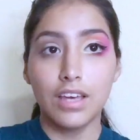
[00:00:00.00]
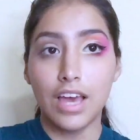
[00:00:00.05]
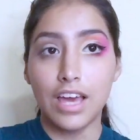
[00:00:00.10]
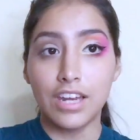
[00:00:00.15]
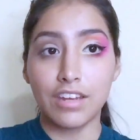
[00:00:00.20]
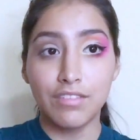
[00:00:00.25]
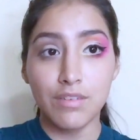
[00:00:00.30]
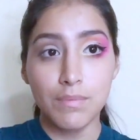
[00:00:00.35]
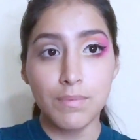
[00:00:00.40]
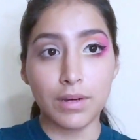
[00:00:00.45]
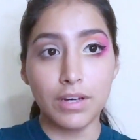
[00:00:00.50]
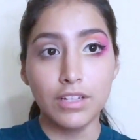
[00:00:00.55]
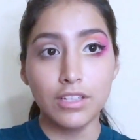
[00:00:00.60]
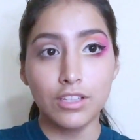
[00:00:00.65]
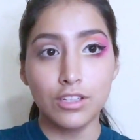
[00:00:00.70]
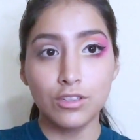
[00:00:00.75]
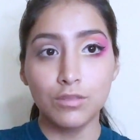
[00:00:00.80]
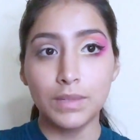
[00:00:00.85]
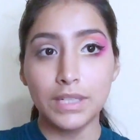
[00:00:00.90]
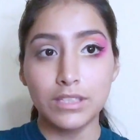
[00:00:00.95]
And if you put a
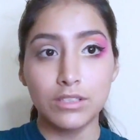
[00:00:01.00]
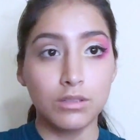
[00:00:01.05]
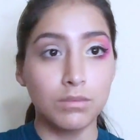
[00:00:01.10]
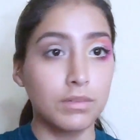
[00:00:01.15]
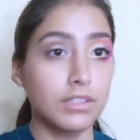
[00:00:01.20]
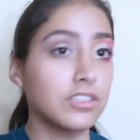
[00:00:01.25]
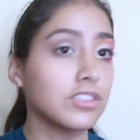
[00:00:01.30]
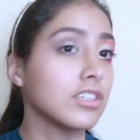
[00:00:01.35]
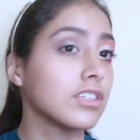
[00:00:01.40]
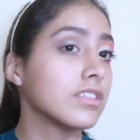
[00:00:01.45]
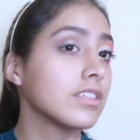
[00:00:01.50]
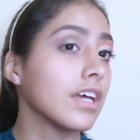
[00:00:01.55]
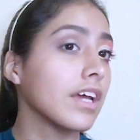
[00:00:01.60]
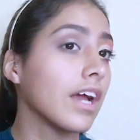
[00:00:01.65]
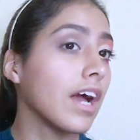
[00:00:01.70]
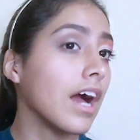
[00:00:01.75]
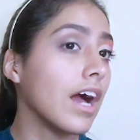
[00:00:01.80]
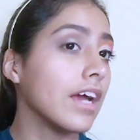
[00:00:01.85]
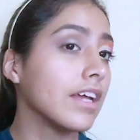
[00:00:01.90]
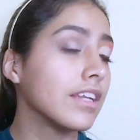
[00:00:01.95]
little bit too much, just like
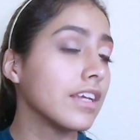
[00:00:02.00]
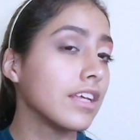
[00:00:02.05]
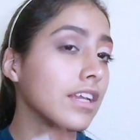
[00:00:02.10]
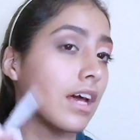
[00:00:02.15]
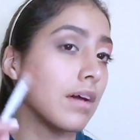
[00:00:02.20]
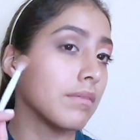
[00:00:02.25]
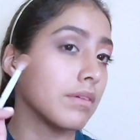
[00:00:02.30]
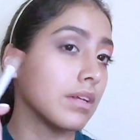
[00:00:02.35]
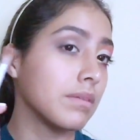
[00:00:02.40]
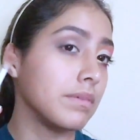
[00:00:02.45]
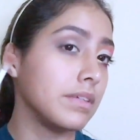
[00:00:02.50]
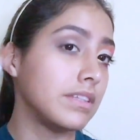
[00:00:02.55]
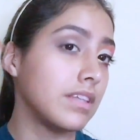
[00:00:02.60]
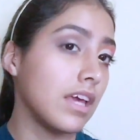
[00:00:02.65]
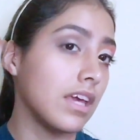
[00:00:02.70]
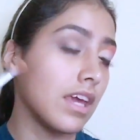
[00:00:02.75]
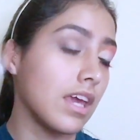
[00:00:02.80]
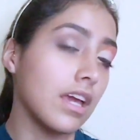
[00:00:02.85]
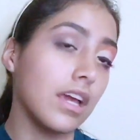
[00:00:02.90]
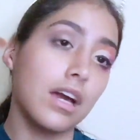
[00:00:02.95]
I did, I'm going to be
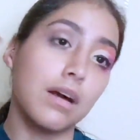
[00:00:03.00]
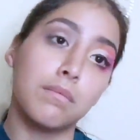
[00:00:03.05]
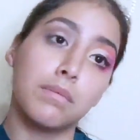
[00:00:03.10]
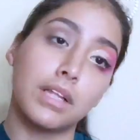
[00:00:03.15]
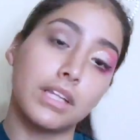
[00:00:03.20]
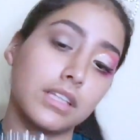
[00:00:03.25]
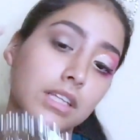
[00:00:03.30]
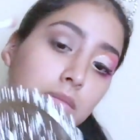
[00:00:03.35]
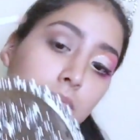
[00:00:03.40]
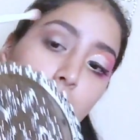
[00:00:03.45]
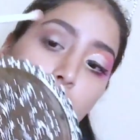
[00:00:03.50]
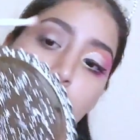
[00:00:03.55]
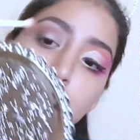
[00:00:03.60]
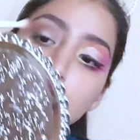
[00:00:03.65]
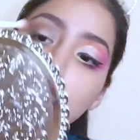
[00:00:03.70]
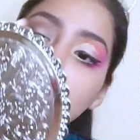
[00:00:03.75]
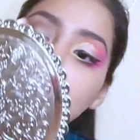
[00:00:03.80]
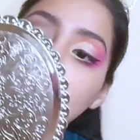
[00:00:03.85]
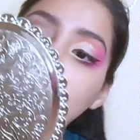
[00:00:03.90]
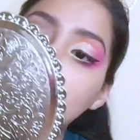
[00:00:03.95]
taking a blending brush
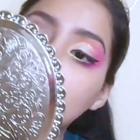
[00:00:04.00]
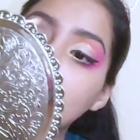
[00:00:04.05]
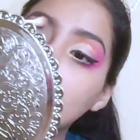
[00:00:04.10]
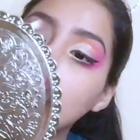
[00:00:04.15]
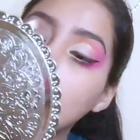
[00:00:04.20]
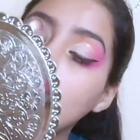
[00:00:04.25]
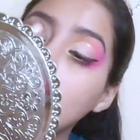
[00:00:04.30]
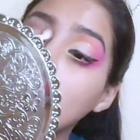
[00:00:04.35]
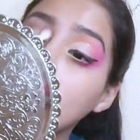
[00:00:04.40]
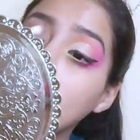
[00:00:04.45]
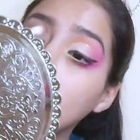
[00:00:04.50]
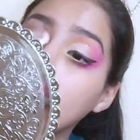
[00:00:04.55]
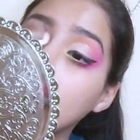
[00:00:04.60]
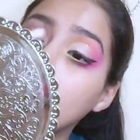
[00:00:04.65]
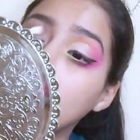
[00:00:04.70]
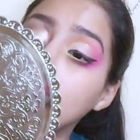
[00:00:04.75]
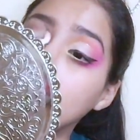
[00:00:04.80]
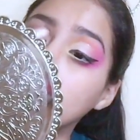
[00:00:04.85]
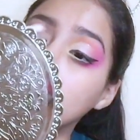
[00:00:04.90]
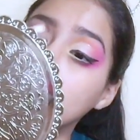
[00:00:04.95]

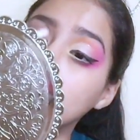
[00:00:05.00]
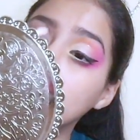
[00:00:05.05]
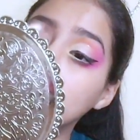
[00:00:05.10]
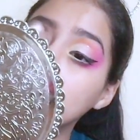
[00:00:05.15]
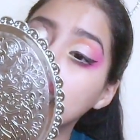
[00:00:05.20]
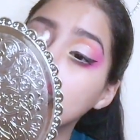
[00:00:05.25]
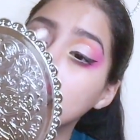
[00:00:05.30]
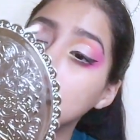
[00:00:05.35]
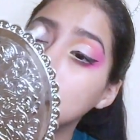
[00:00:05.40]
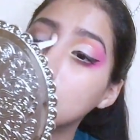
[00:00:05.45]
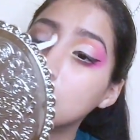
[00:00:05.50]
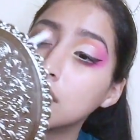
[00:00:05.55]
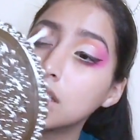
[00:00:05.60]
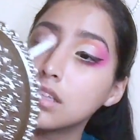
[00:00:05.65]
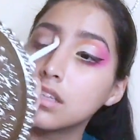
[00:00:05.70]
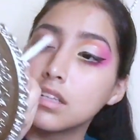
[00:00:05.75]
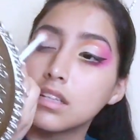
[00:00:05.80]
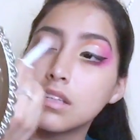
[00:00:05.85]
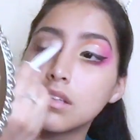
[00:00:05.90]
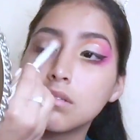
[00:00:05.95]
and
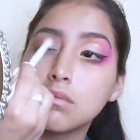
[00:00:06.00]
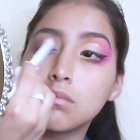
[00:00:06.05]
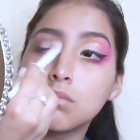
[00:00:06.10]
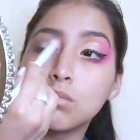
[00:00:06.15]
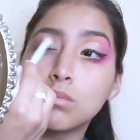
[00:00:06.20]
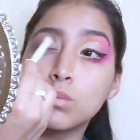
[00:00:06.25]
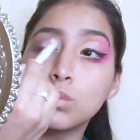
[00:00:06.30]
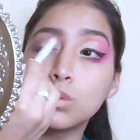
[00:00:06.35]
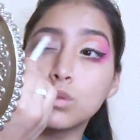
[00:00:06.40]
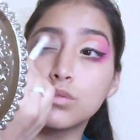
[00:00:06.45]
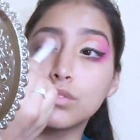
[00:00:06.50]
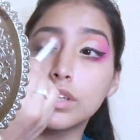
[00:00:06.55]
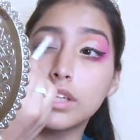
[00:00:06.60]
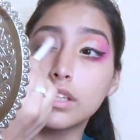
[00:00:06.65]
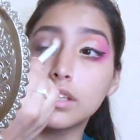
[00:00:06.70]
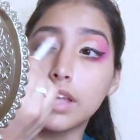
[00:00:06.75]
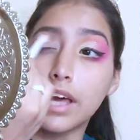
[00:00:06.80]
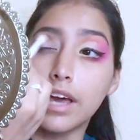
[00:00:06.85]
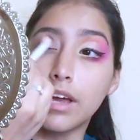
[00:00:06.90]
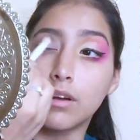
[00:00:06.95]
moving
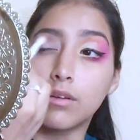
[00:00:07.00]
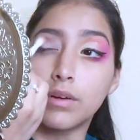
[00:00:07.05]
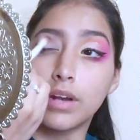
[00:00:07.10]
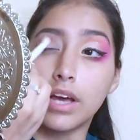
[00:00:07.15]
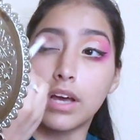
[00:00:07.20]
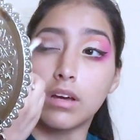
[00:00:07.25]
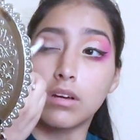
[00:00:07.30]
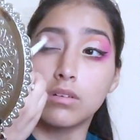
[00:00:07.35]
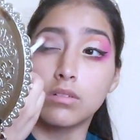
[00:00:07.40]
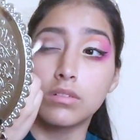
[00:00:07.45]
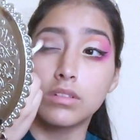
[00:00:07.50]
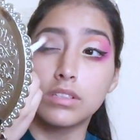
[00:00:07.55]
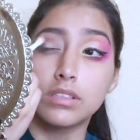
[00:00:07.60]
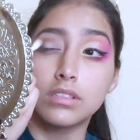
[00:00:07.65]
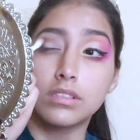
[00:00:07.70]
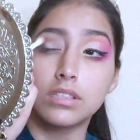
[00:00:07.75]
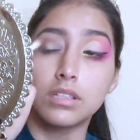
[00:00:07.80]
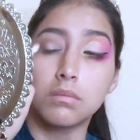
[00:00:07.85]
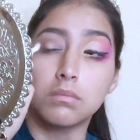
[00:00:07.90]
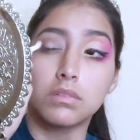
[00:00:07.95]
that around
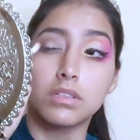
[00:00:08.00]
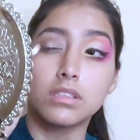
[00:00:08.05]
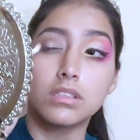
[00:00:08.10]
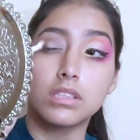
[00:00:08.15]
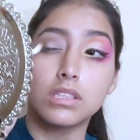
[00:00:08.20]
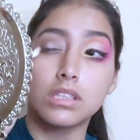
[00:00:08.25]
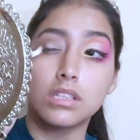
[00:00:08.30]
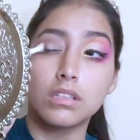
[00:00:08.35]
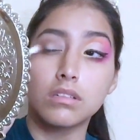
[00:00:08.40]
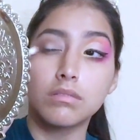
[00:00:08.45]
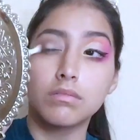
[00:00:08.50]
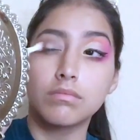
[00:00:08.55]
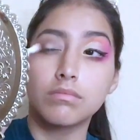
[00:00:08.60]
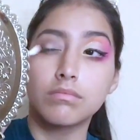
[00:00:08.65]
seamlessly.